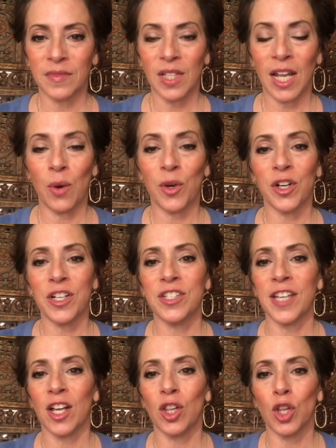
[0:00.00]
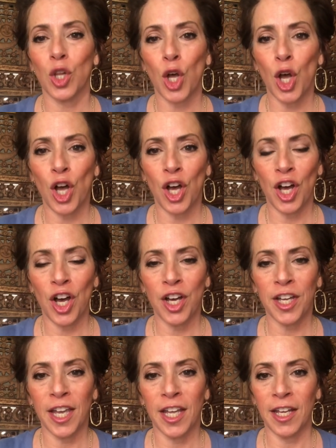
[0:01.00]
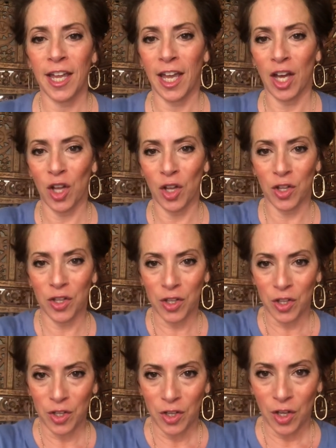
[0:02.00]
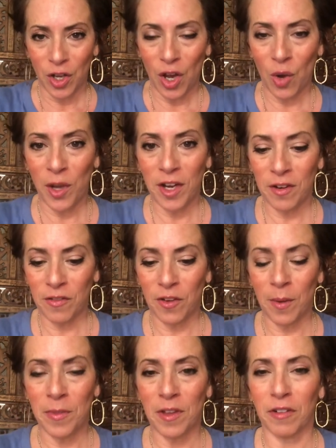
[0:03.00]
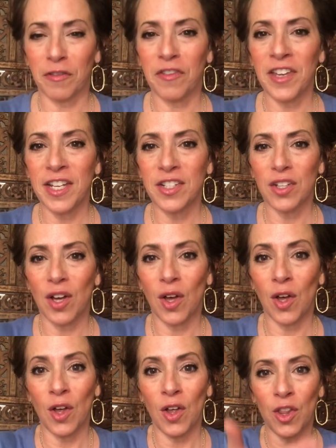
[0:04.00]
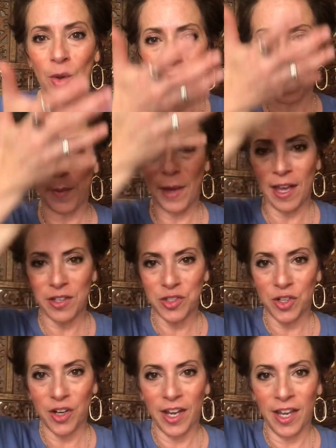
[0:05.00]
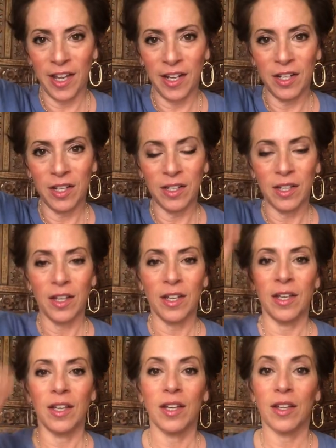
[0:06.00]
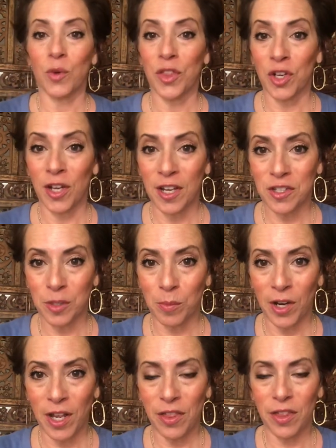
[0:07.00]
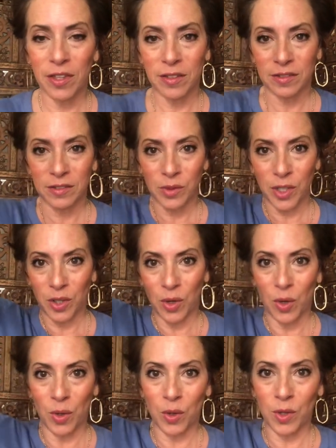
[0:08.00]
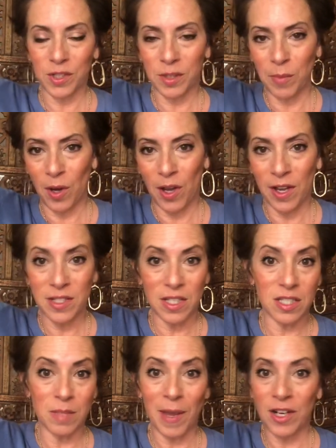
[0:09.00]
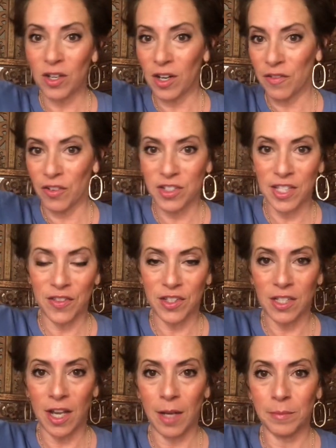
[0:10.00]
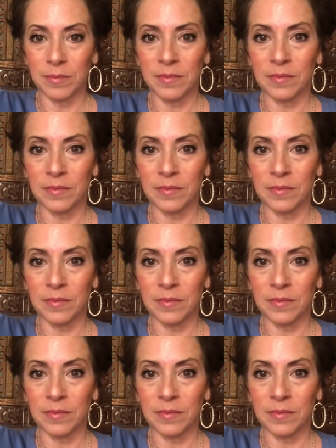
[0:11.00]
Now we're going to take a long inhale, going from the feet all the way up past our head with the nasal breath. We're going to hold and pause, suspend our efforts at the top,